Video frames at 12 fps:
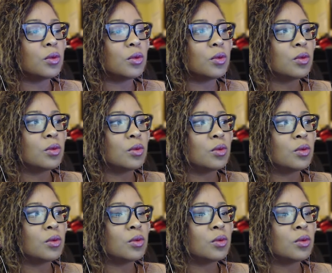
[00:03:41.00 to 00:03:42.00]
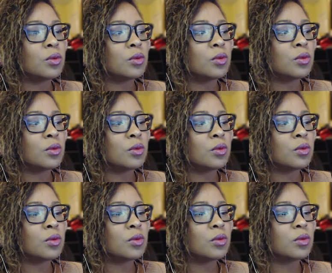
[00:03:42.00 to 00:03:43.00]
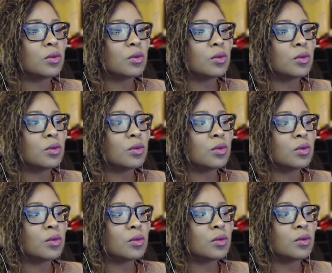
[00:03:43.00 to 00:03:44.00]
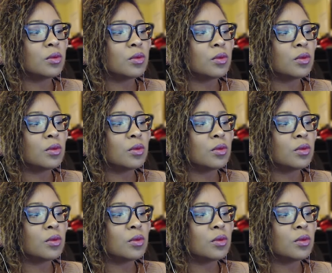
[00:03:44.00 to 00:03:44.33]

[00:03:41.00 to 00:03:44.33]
(silence)